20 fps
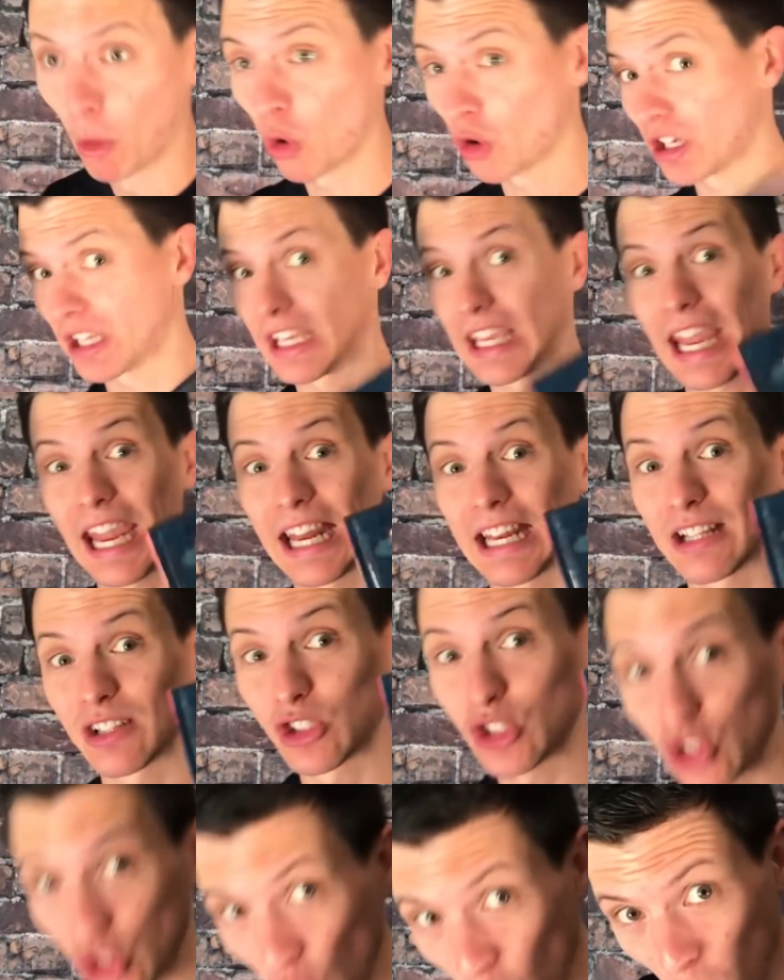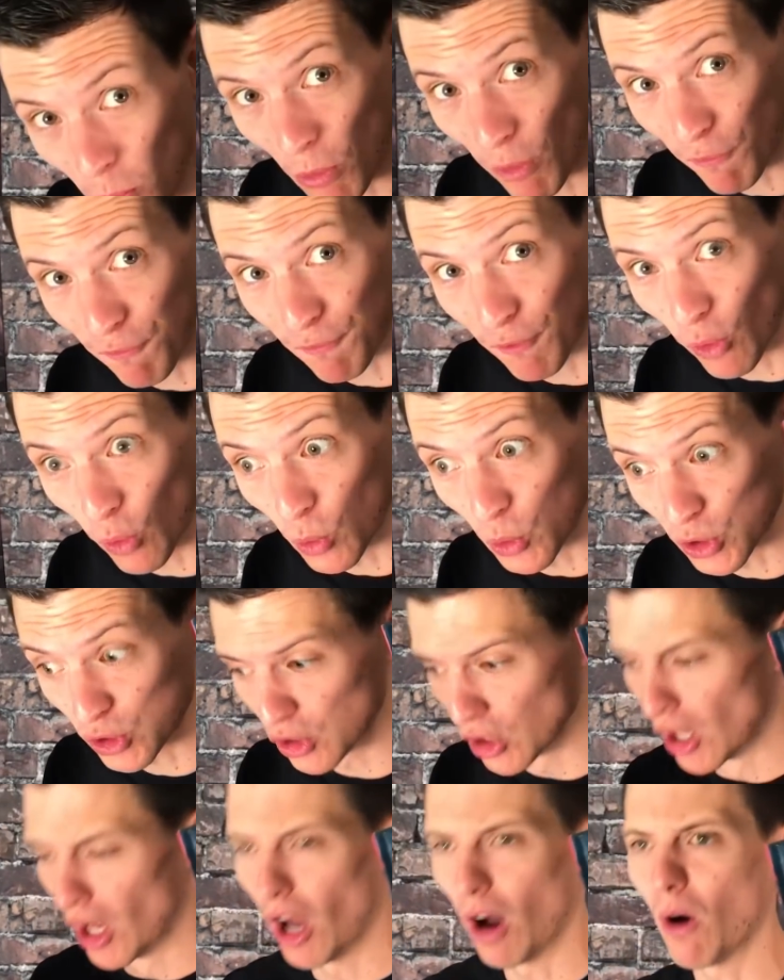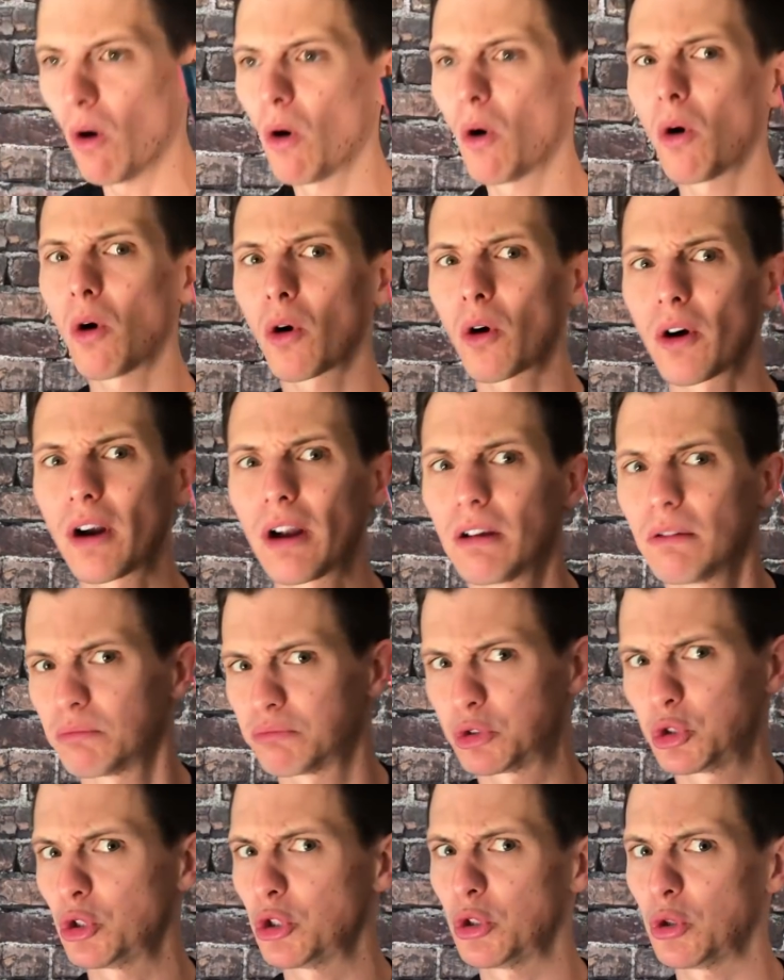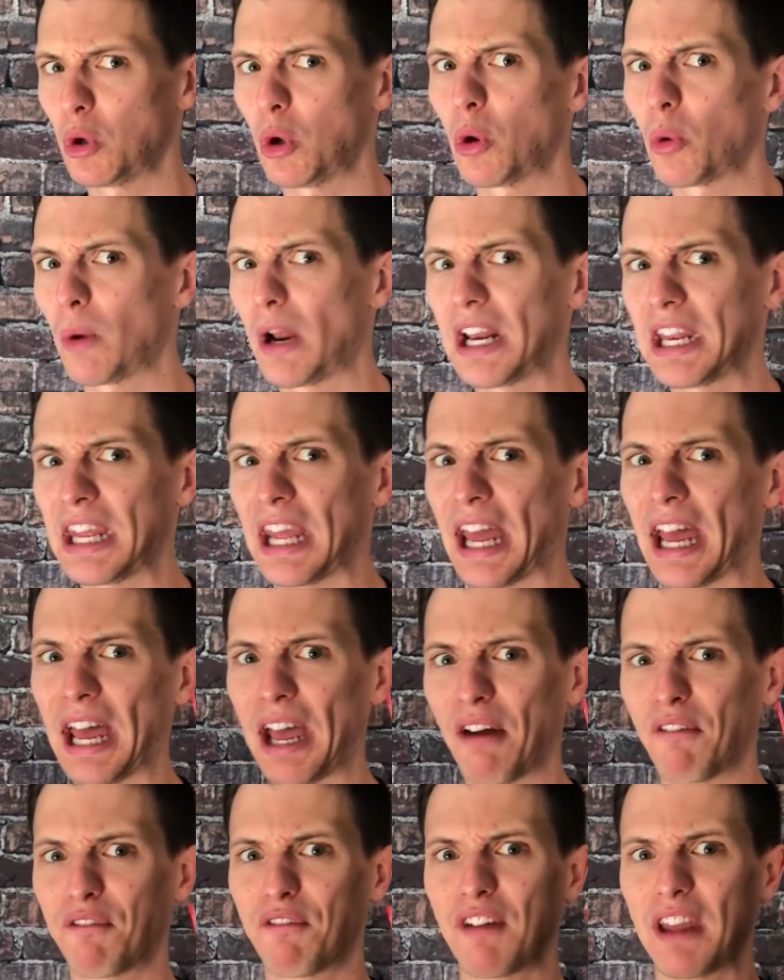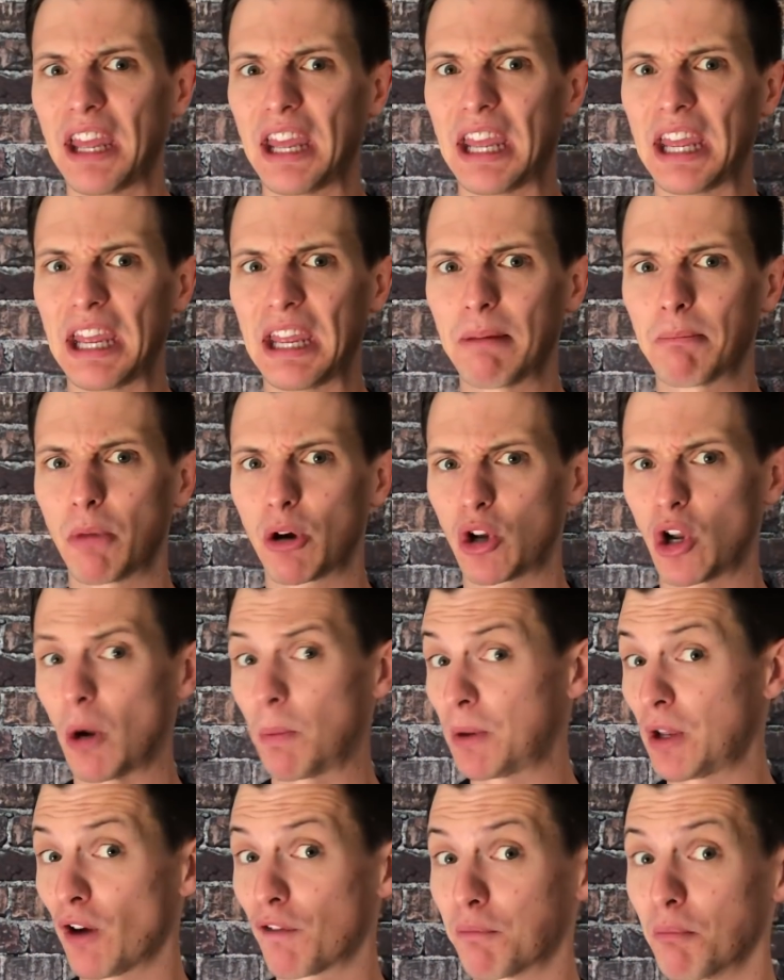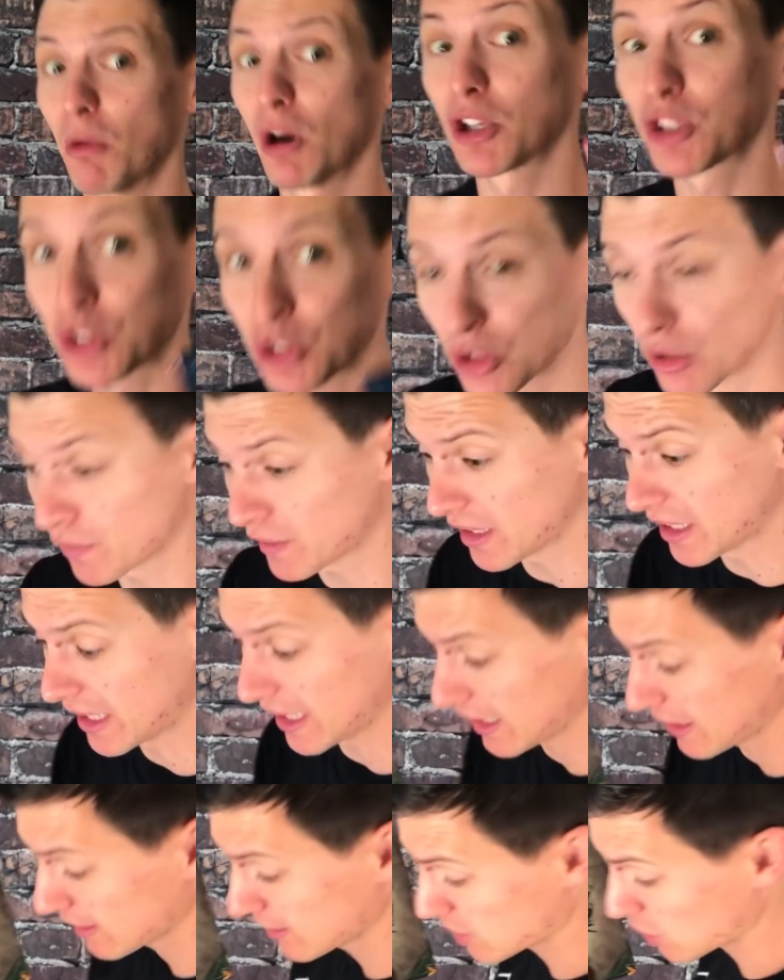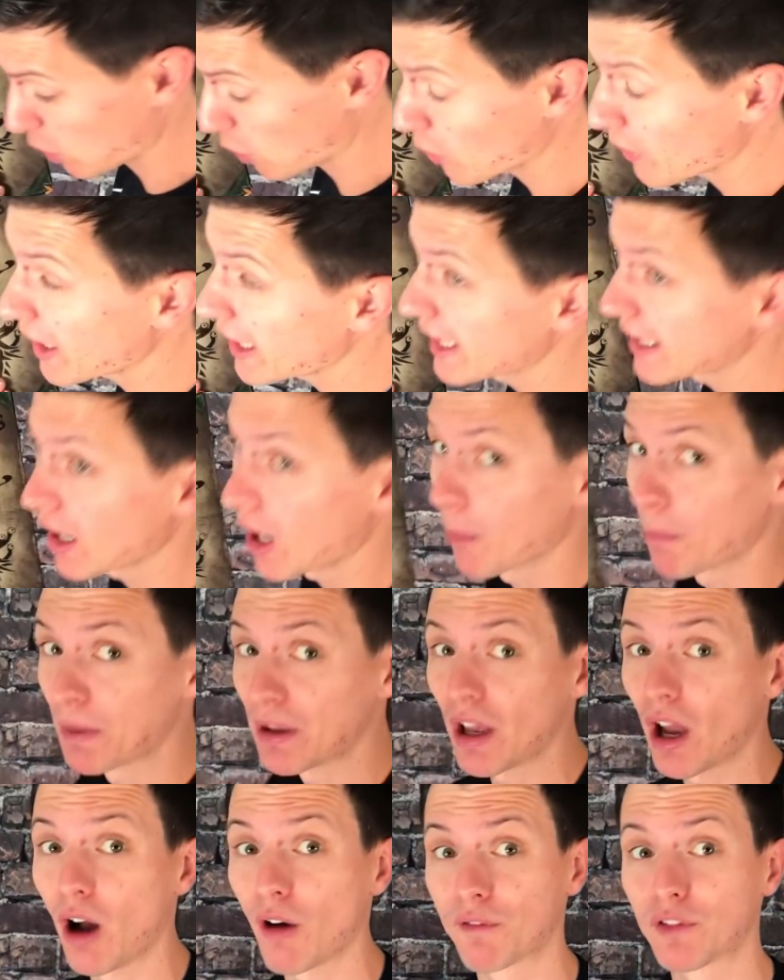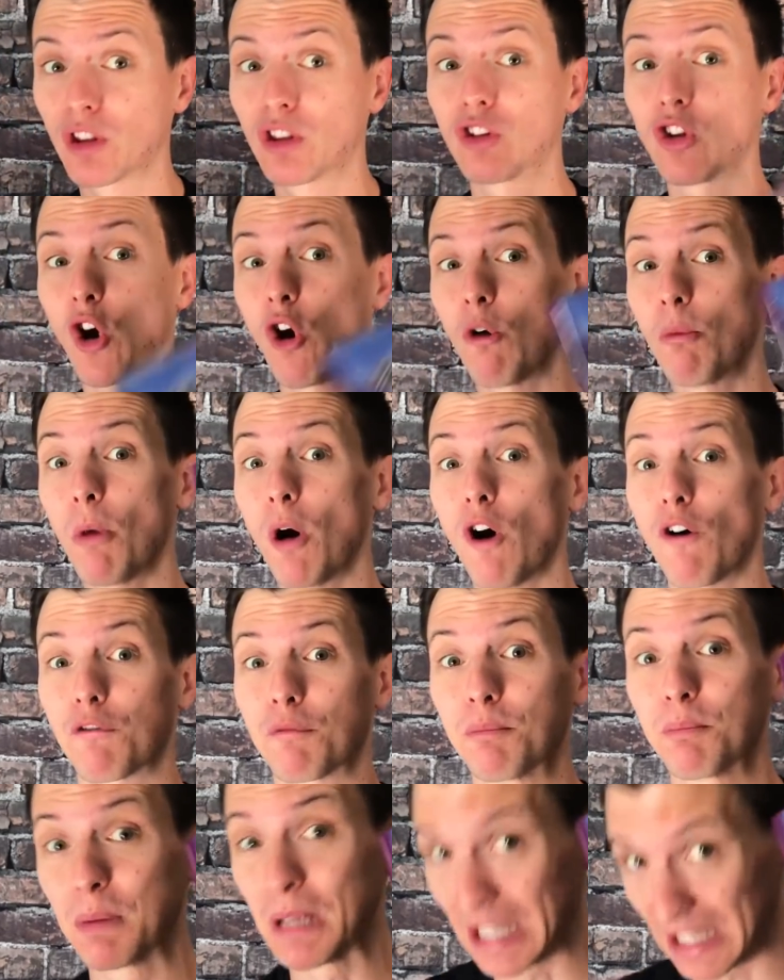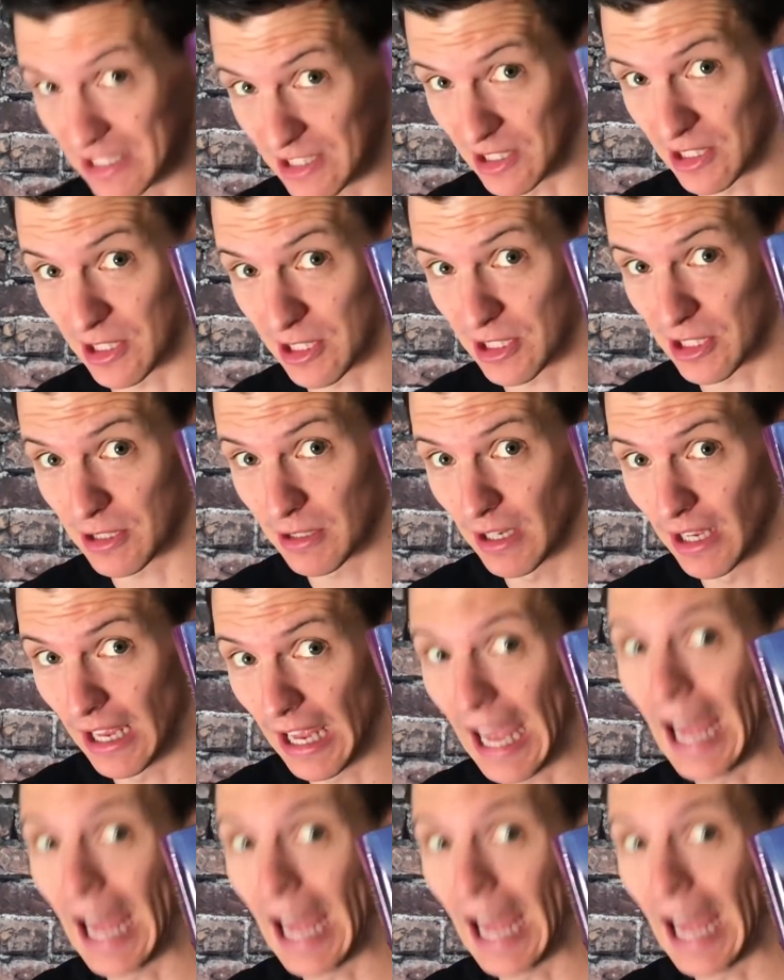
Mordekainen's Tome of Foes, or do you already have a copy of Monsters of the Guild, or a copy of the Tome of Beasts?